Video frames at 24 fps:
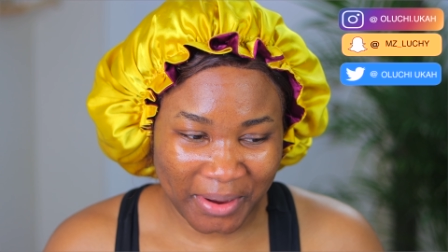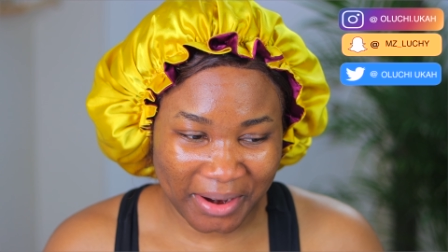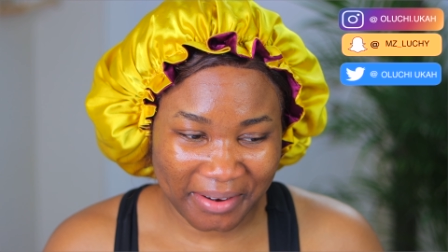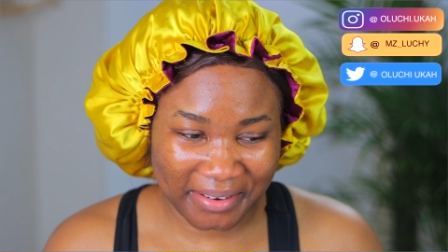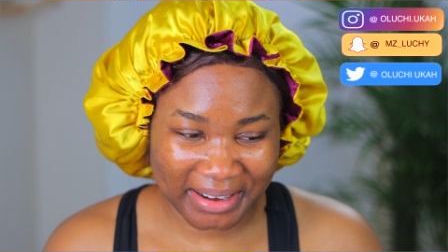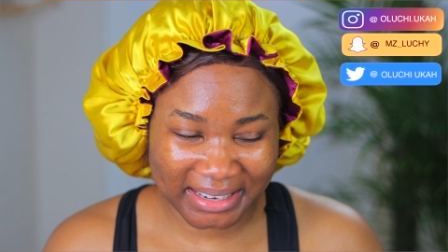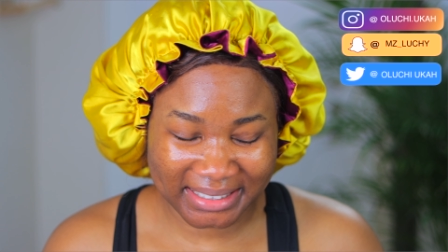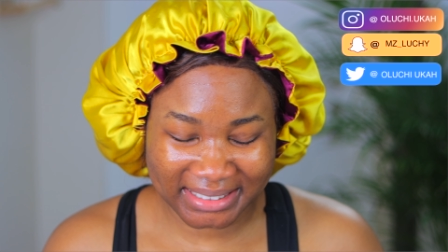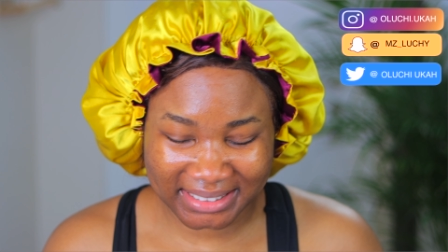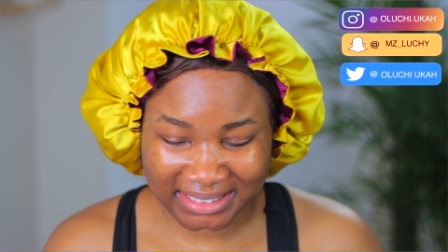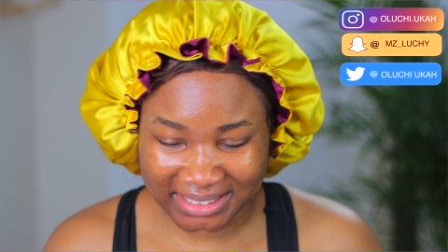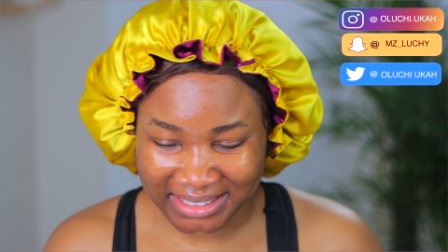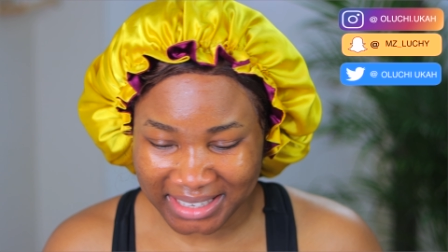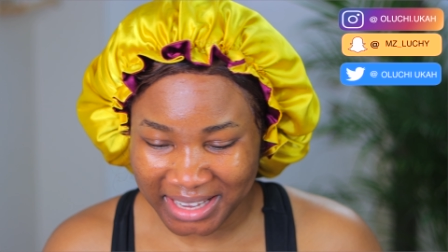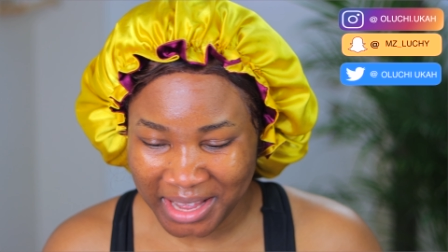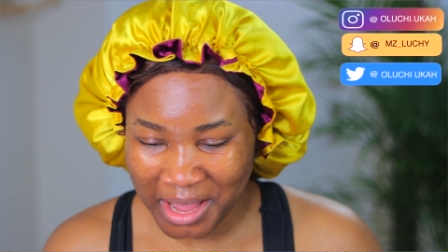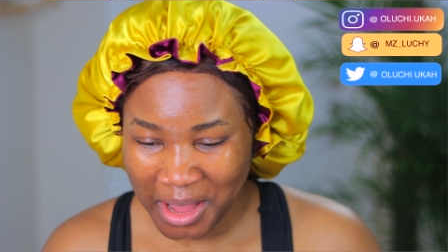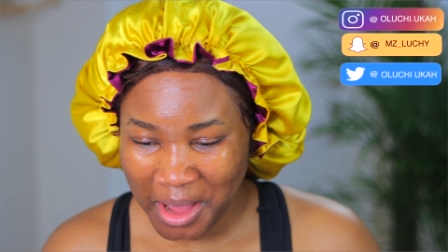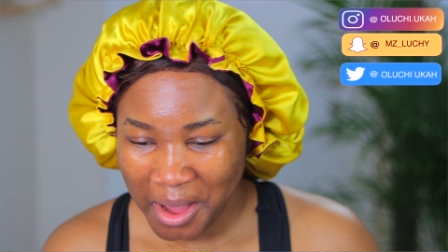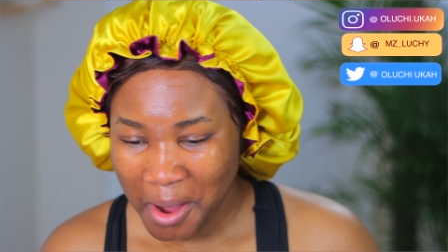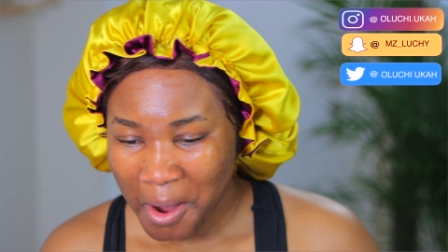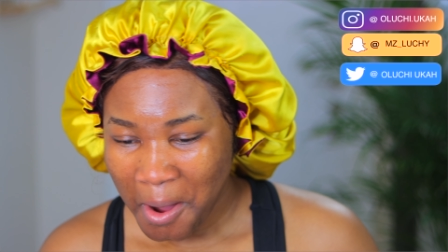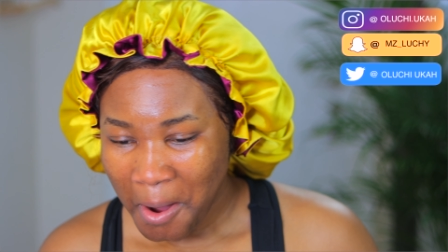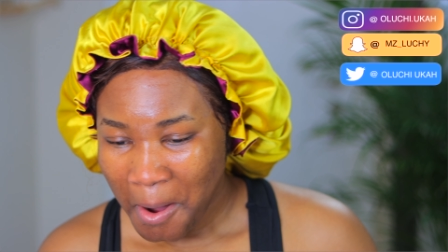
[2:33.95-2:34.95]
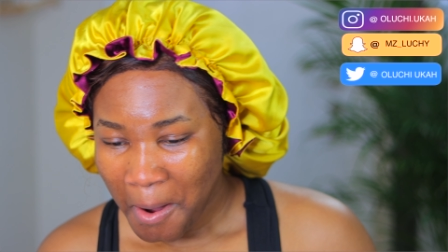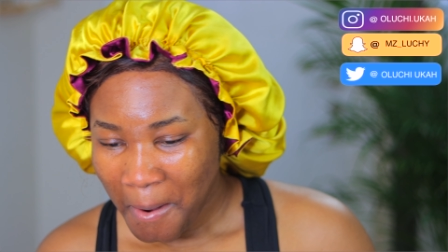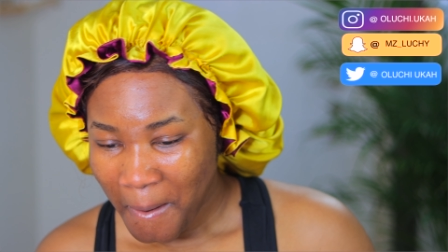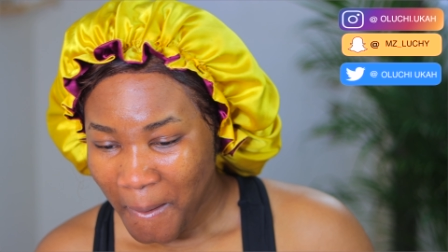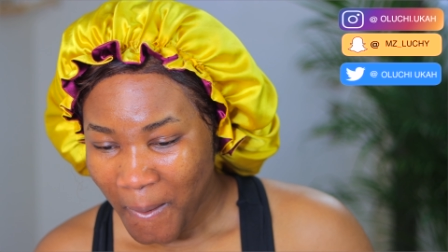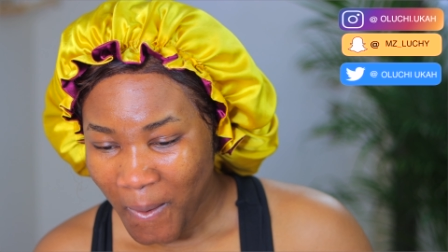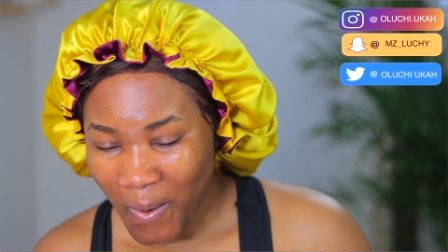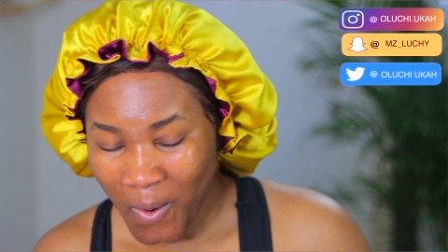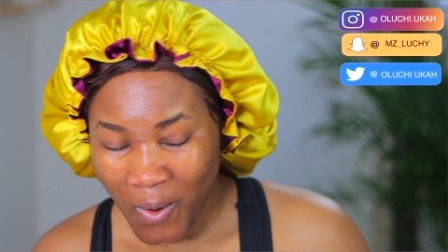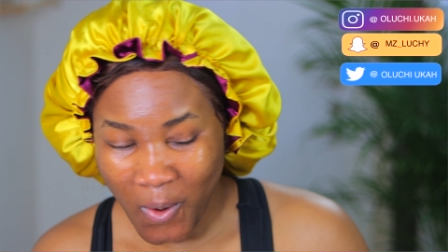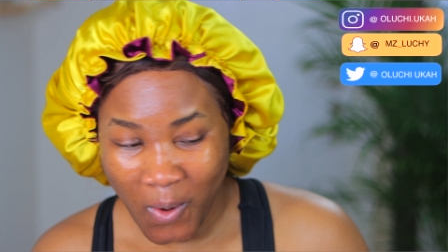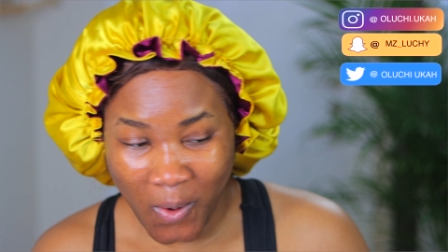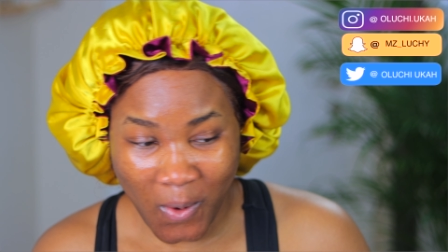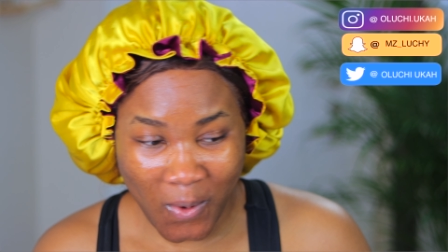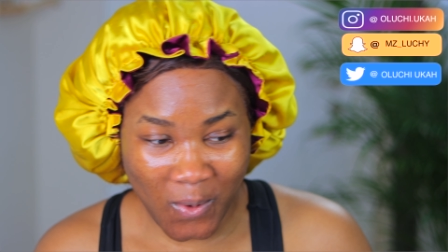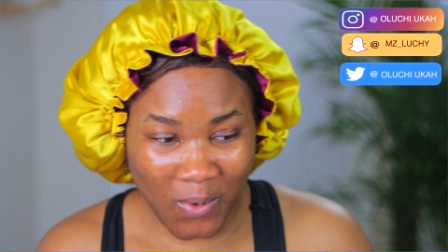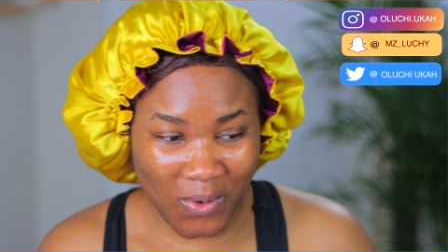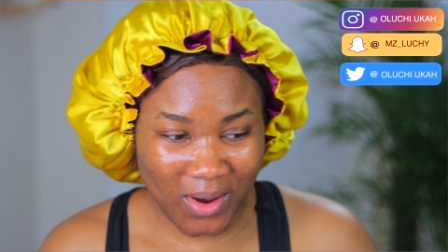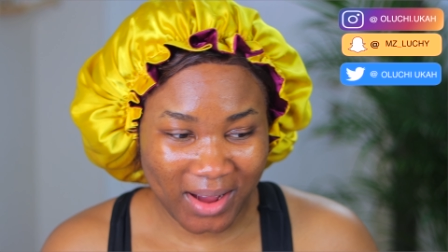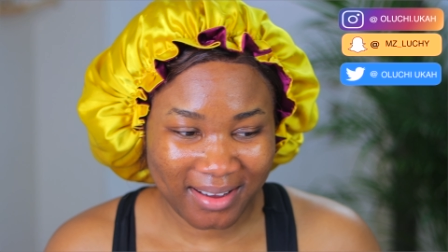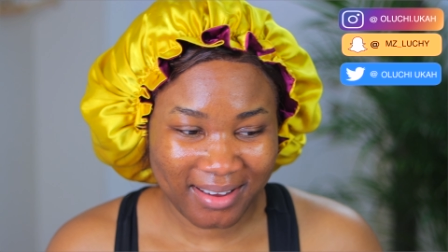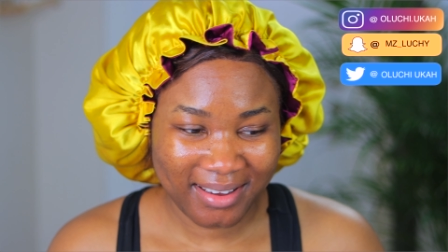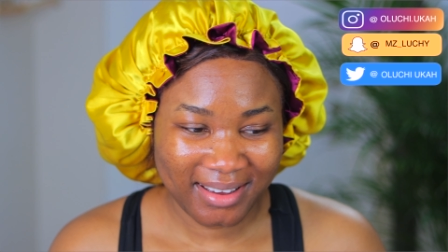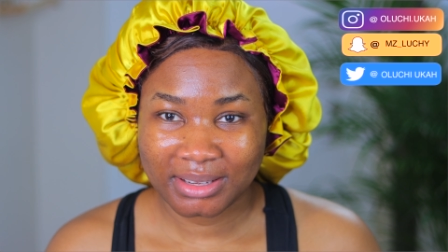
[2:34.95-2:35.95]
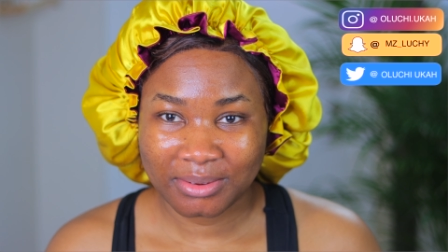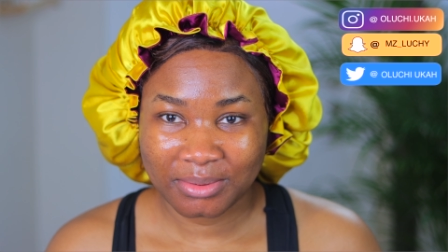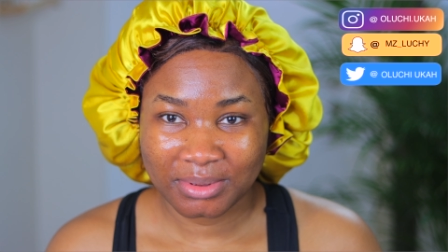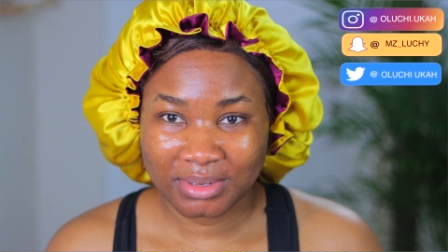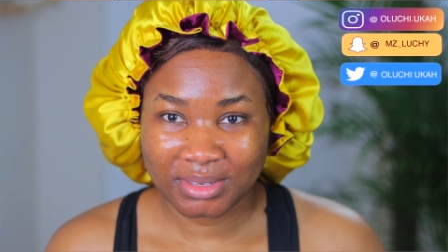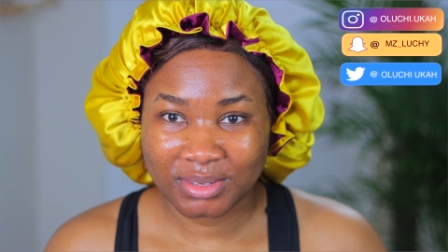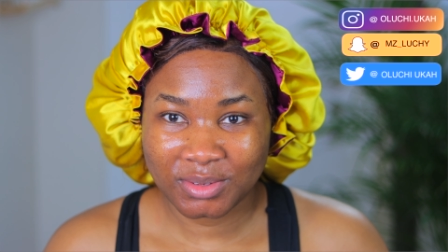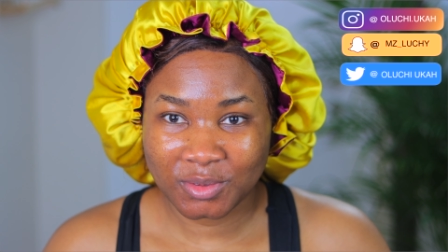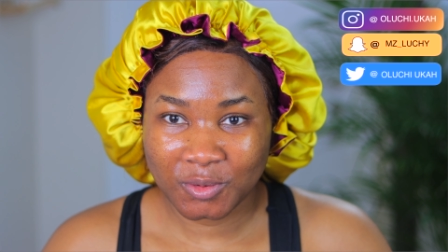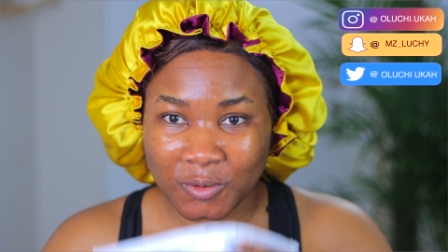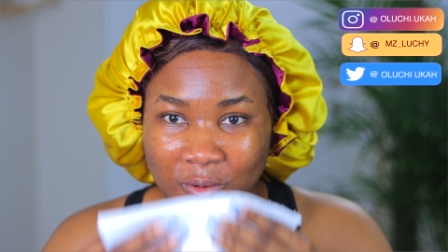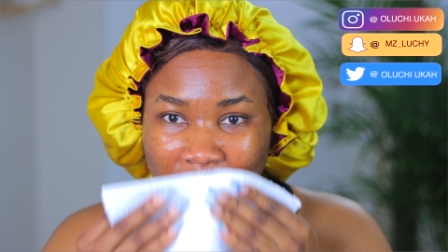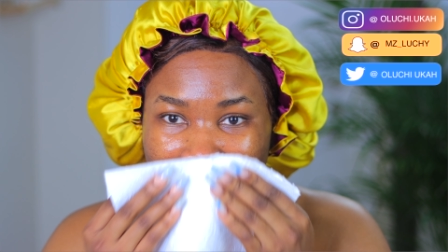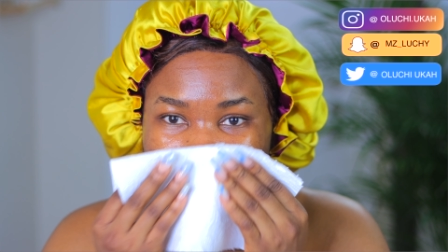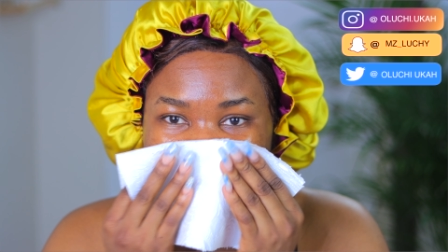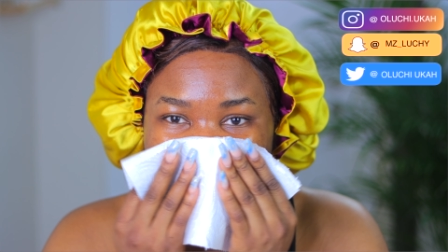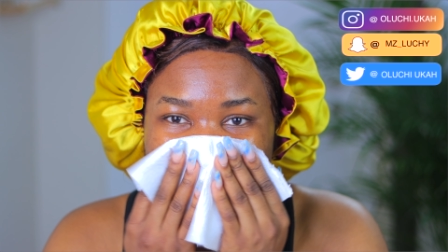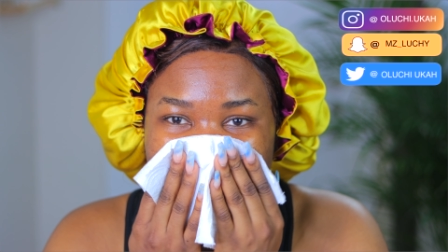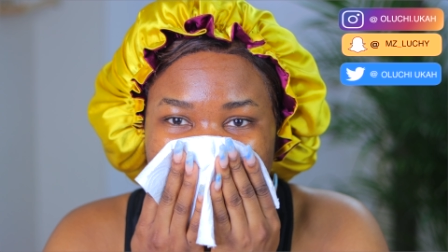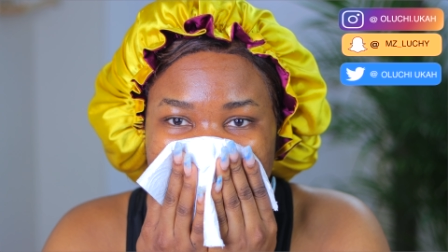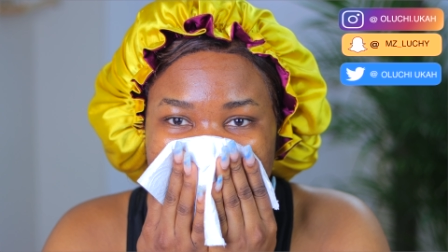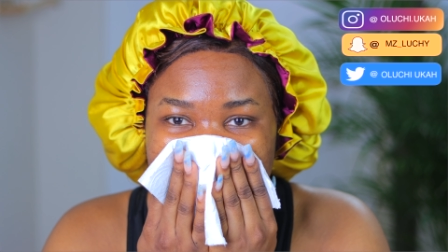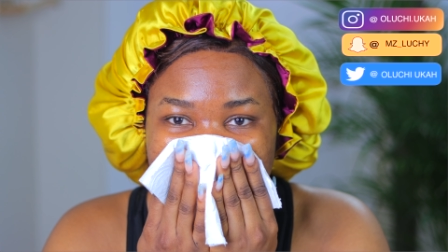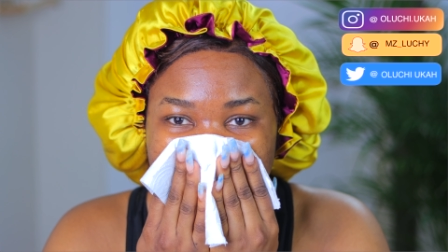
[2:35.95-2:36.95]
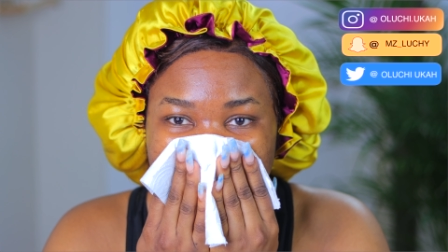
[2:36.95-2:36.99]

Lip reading: already. Whew, that was so hot.